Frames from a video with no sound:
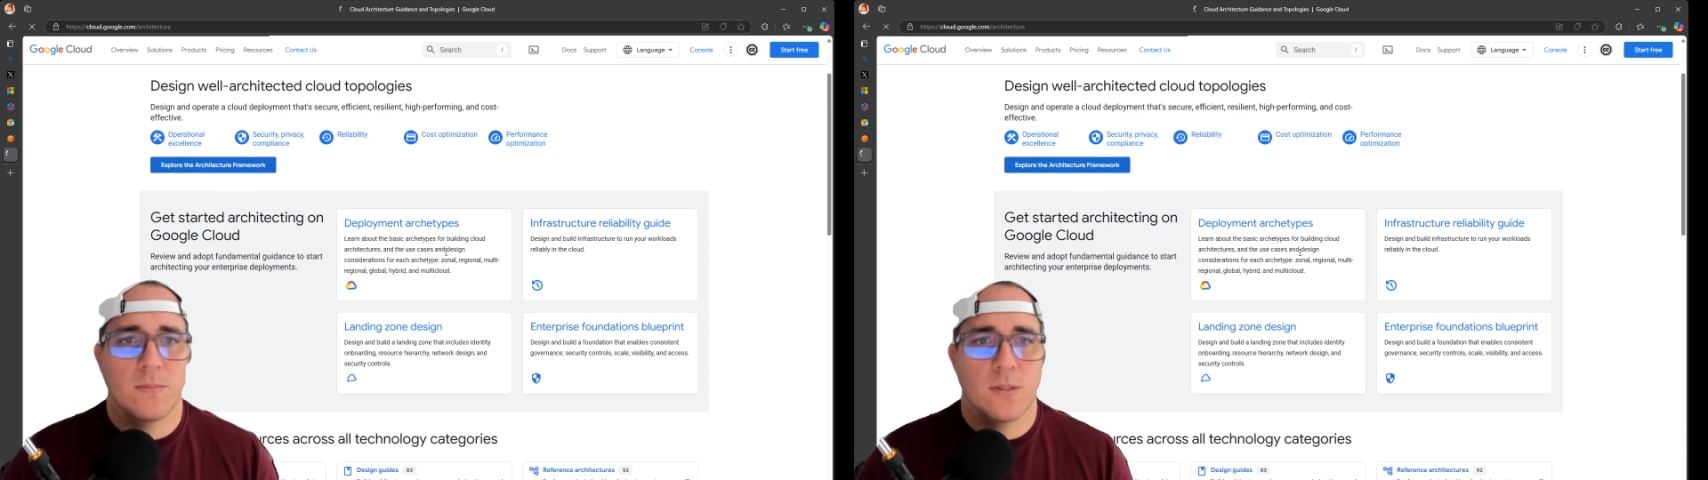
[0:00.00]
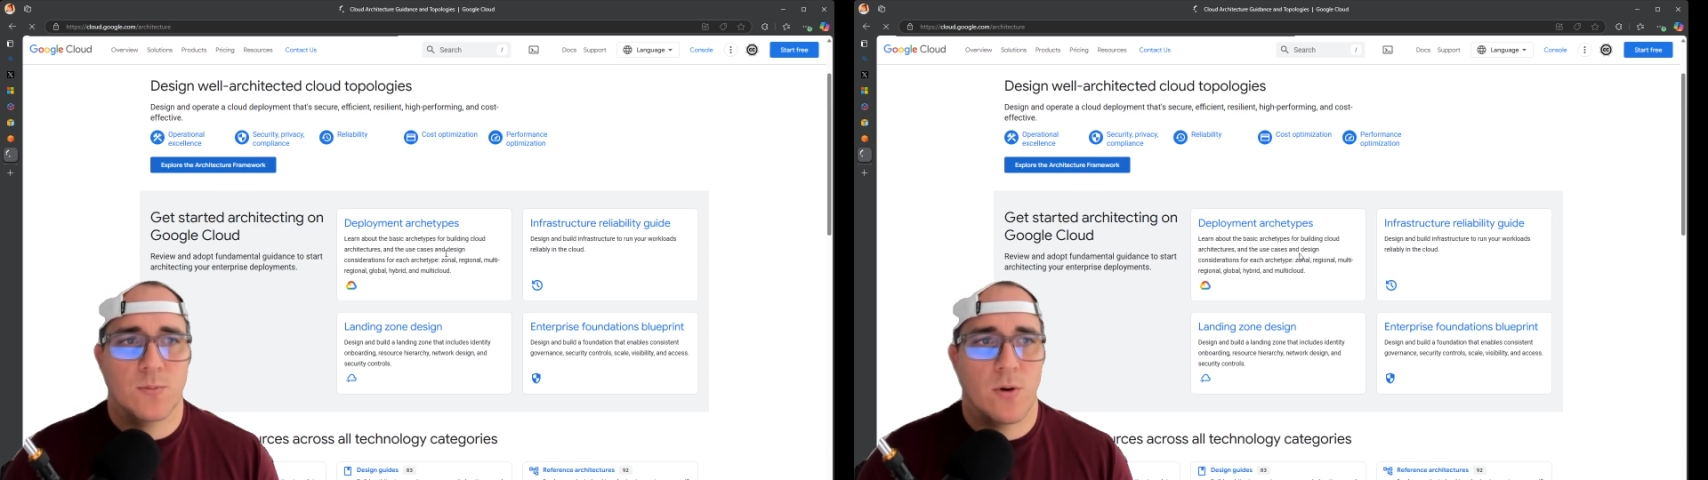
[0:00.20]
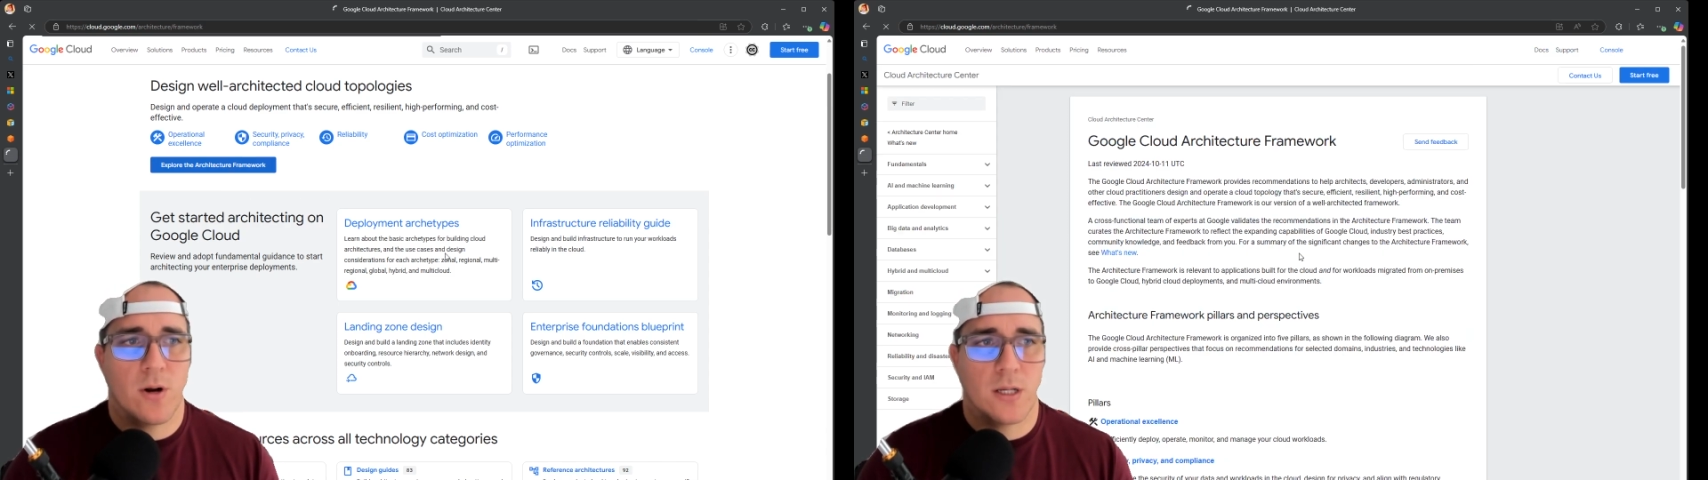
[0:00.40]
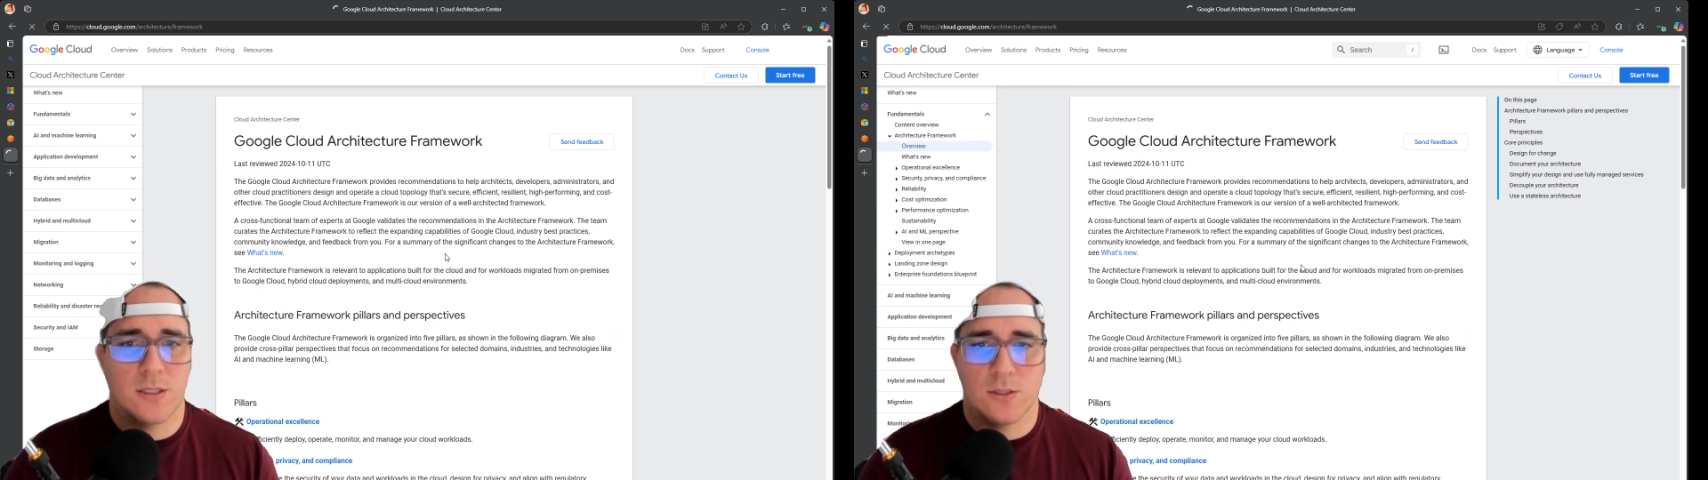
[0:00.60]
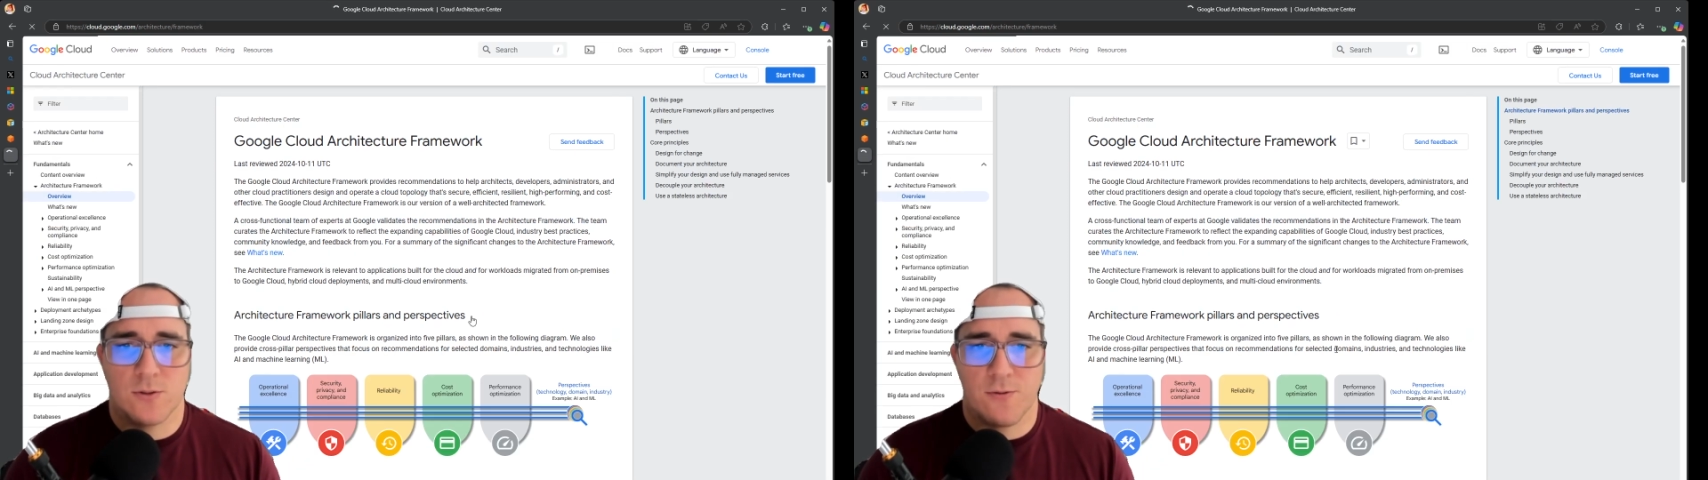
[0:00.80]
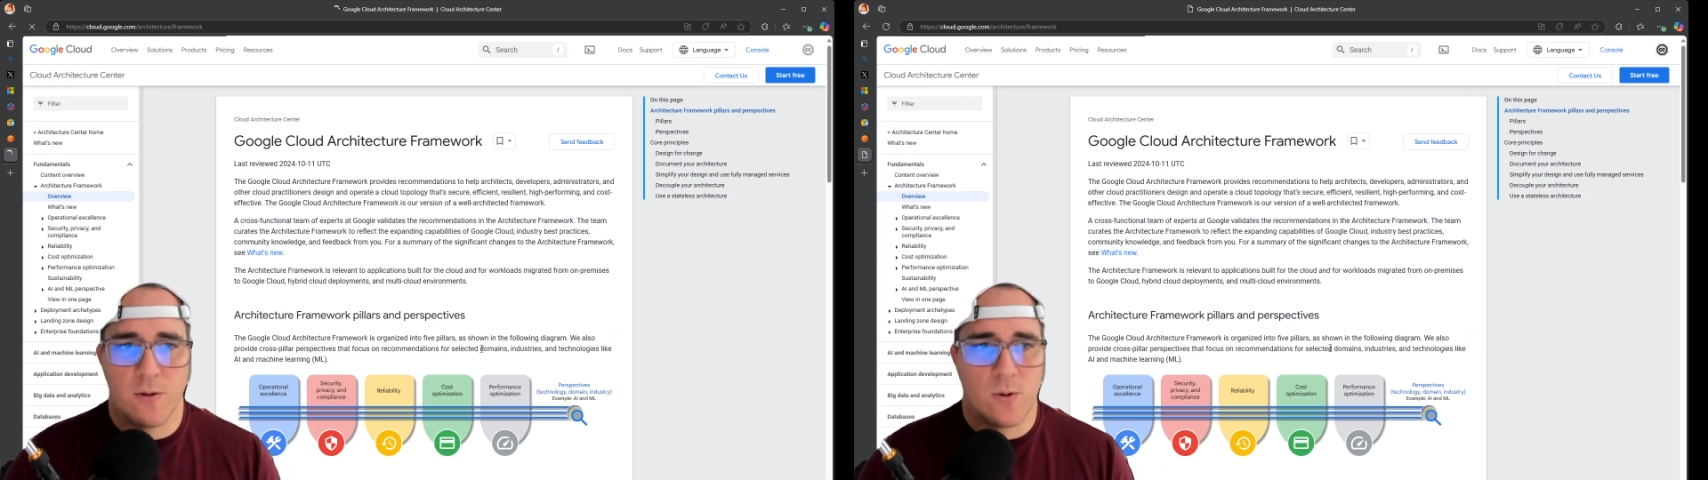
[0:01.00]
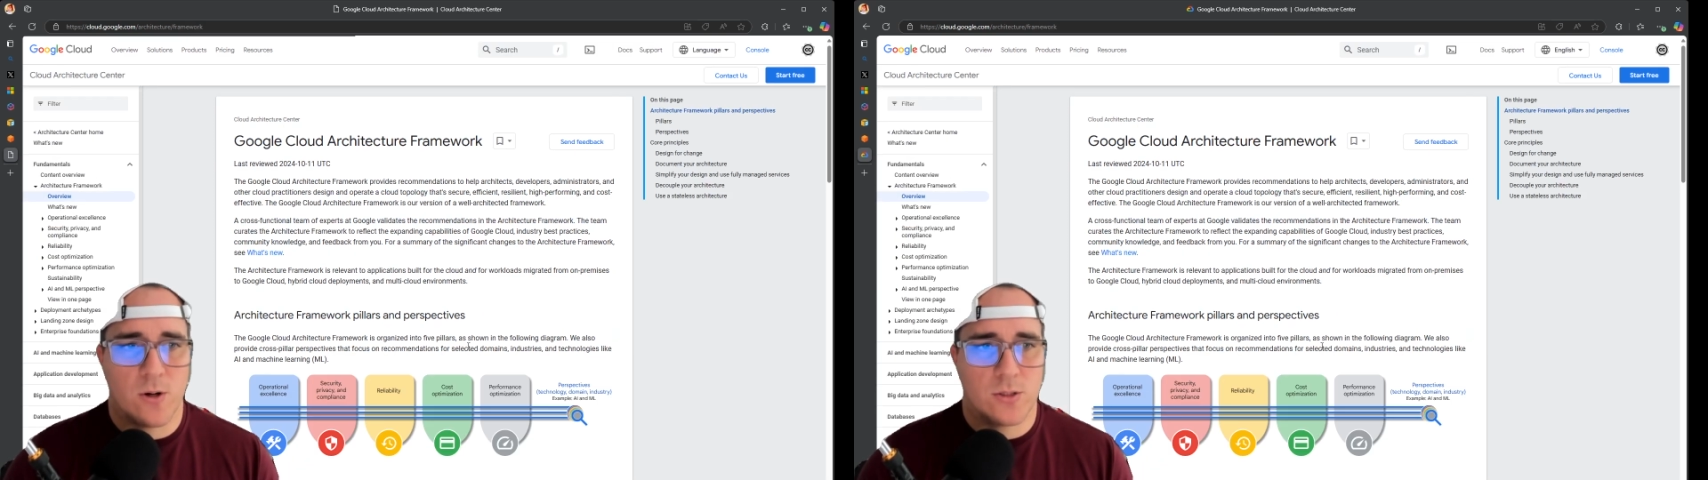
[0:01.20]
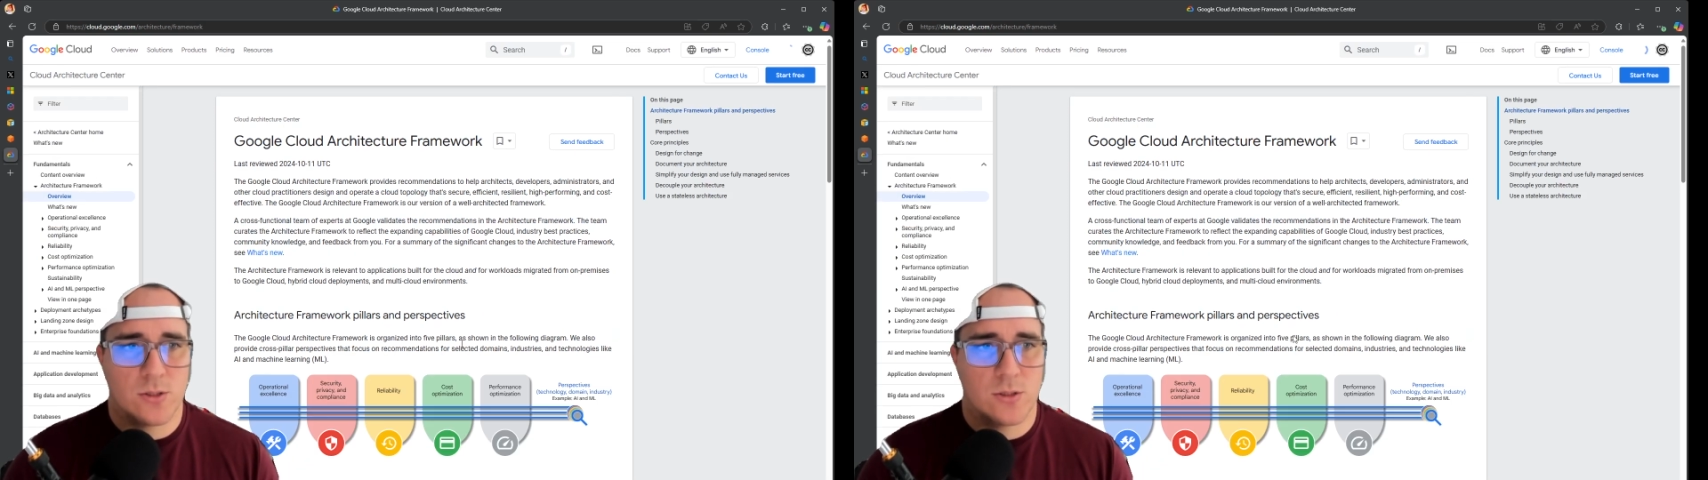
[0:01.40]
Explore architecture
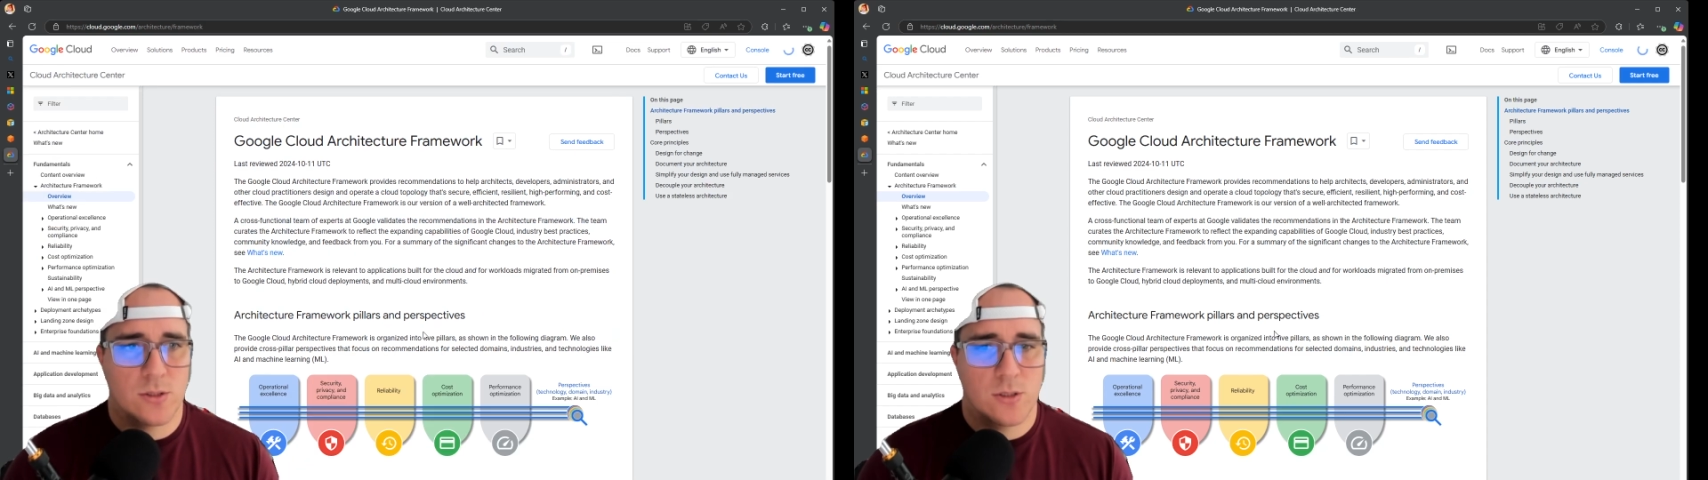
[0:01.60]
frameworks.